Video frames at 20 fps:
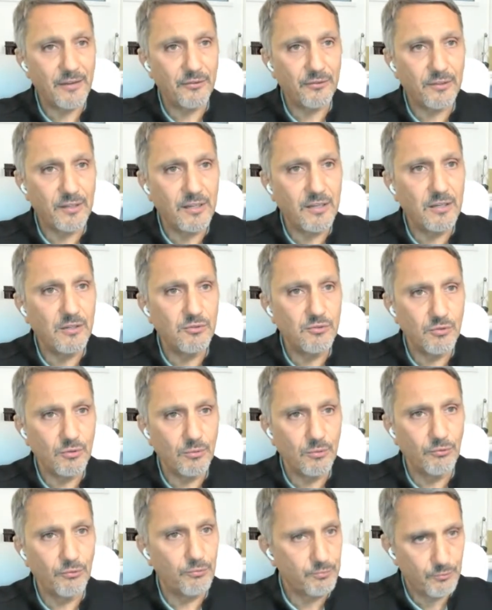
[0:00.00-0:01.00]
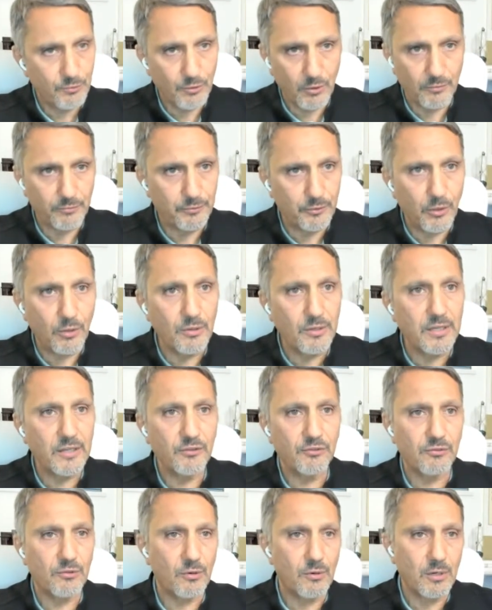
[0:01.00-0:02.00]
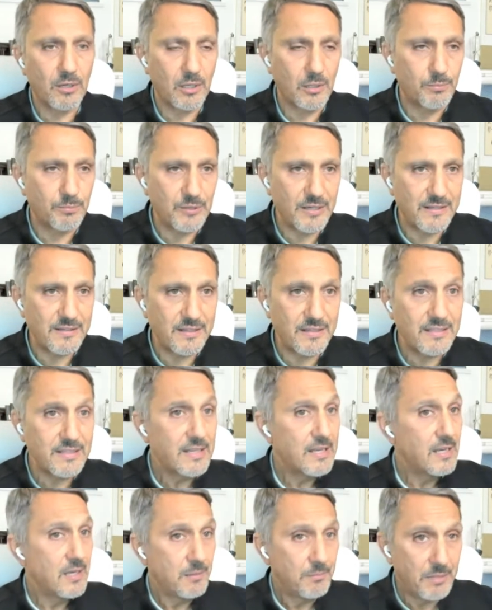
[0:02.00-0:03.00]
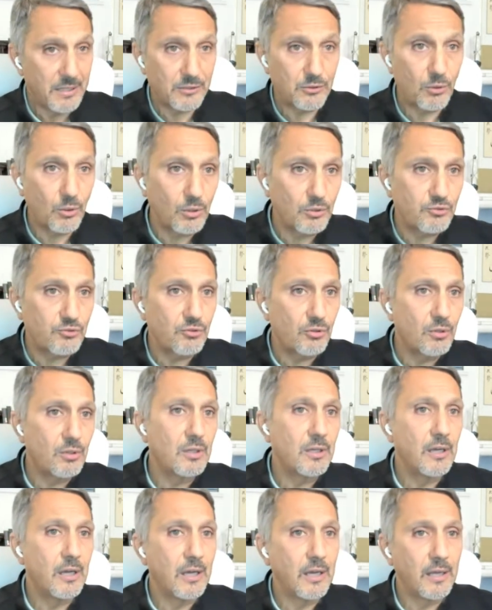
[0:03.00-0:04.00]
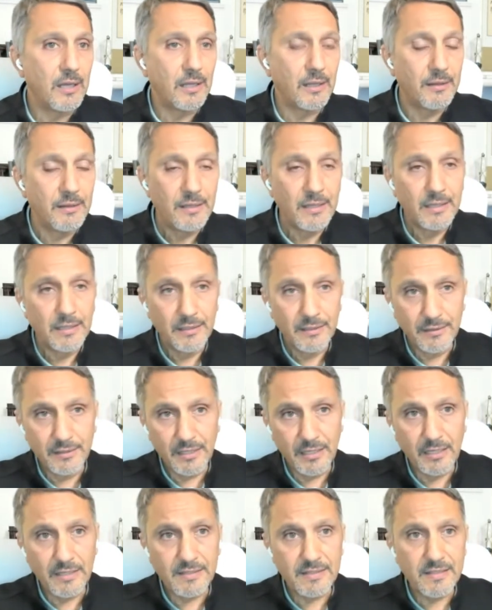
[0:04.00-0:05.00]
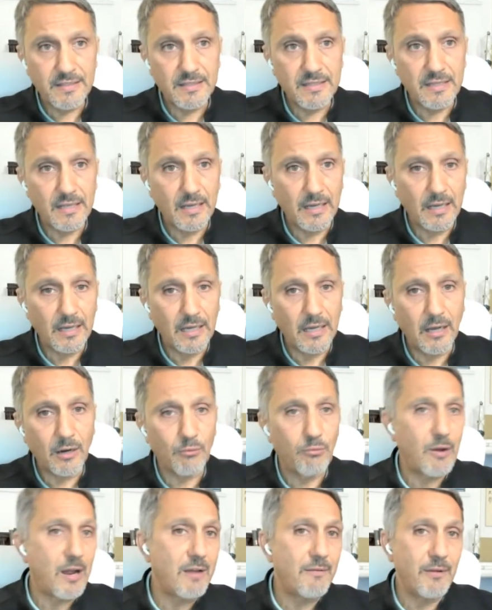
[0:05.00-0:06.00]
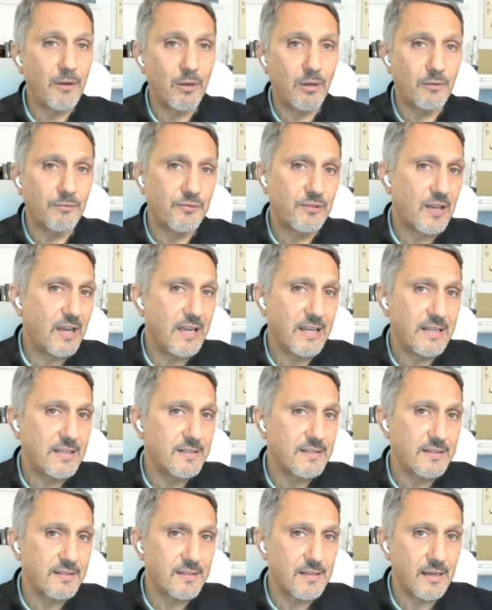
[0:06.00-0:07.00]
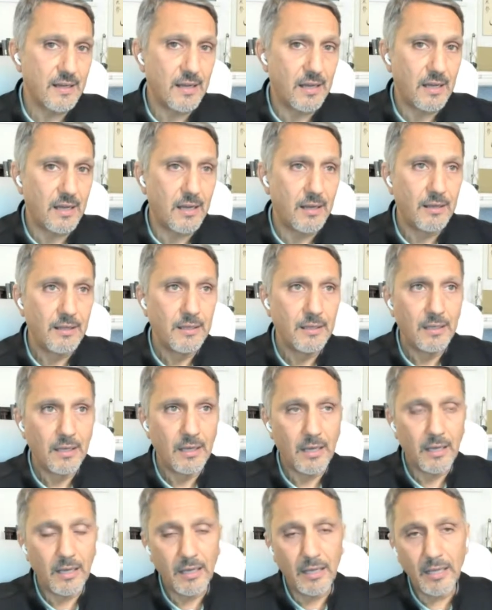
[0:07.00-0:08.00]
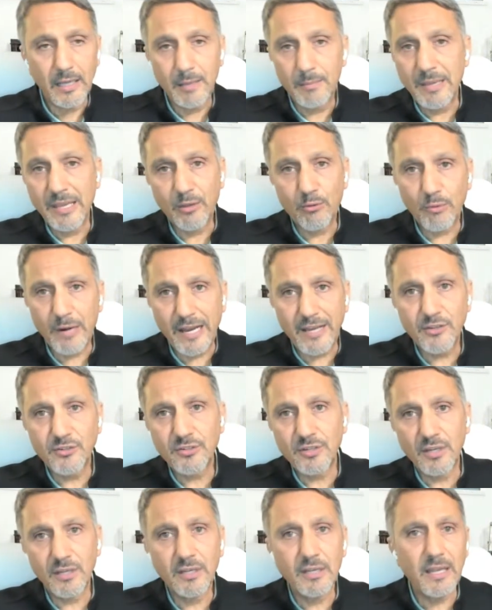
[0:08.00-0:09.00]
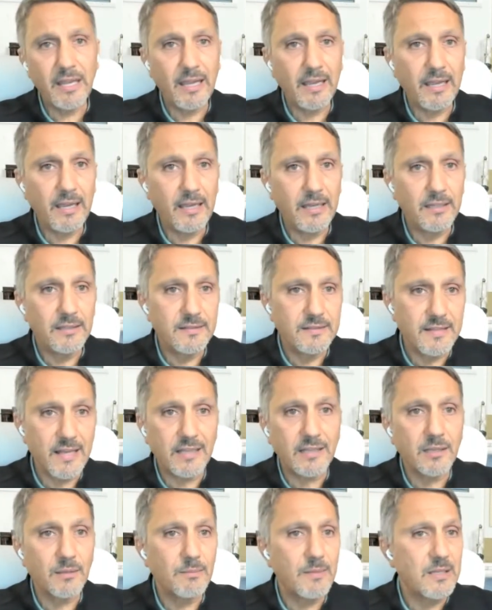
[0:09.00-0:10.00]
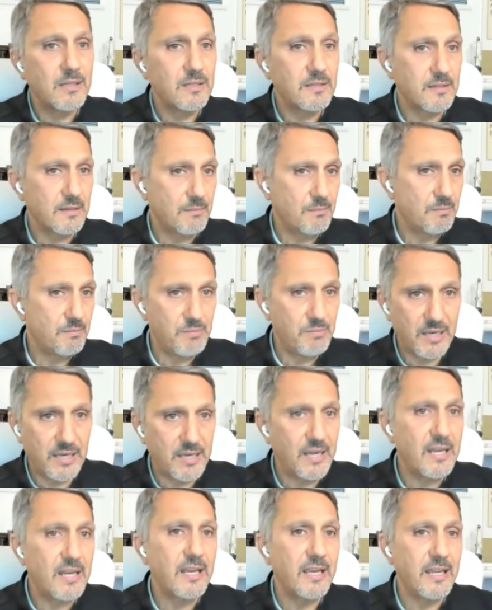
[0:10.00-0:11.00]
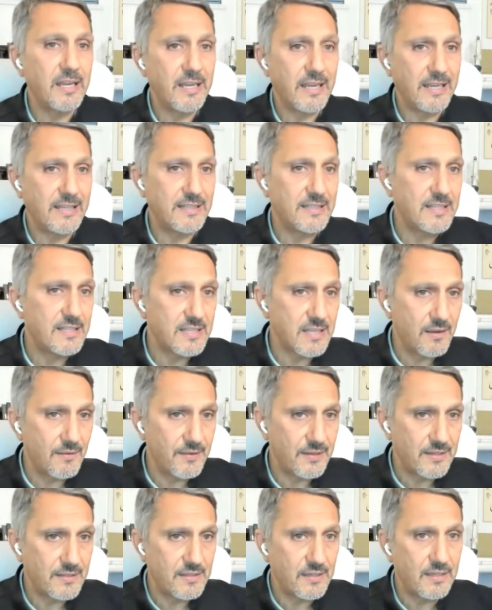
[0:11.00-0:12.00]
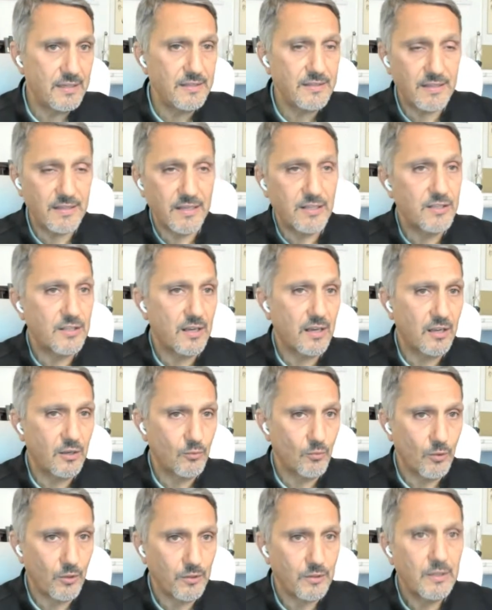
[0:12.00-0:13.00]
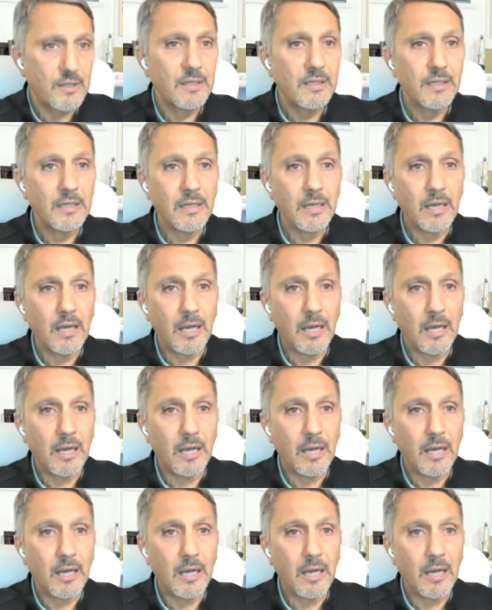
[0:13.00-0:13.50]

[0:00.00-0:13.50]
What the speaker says: Palestinian Jews of long historical presence, but also the arrival of Zionist immigration and settlement beginning in 1876 onward.